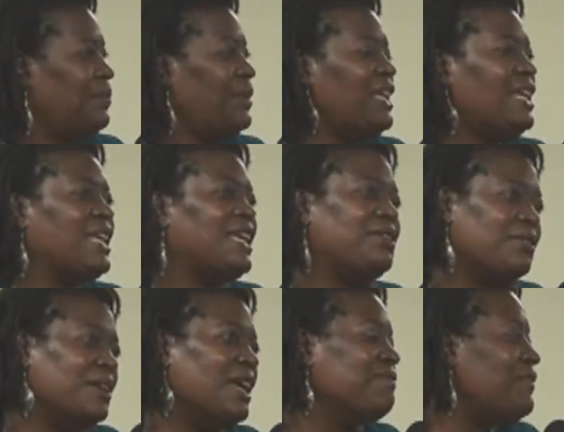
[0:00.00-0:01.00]
We need
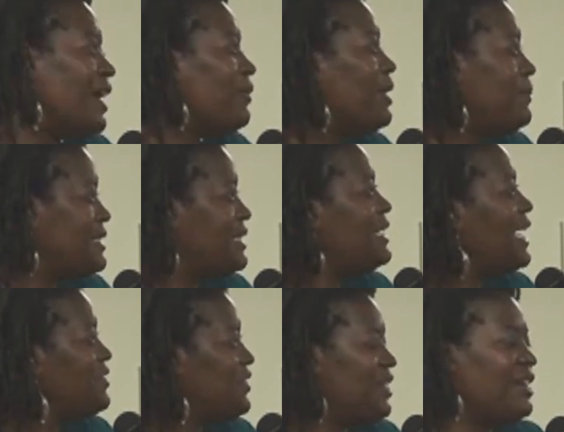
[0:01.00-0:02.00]
equal and fair
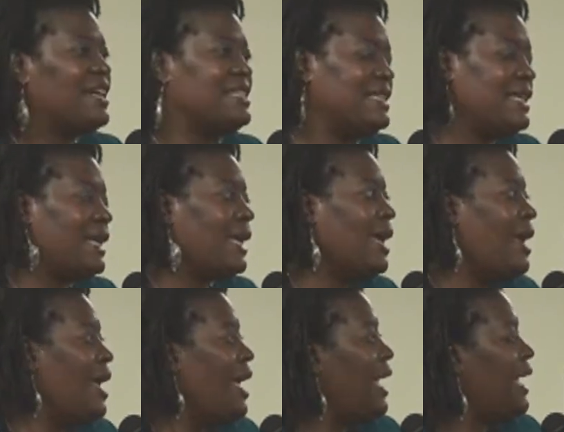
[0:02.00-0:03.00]
representation in our city,
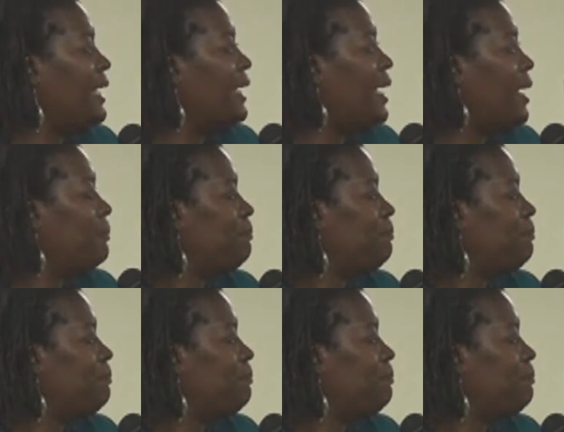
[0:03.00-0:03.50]
and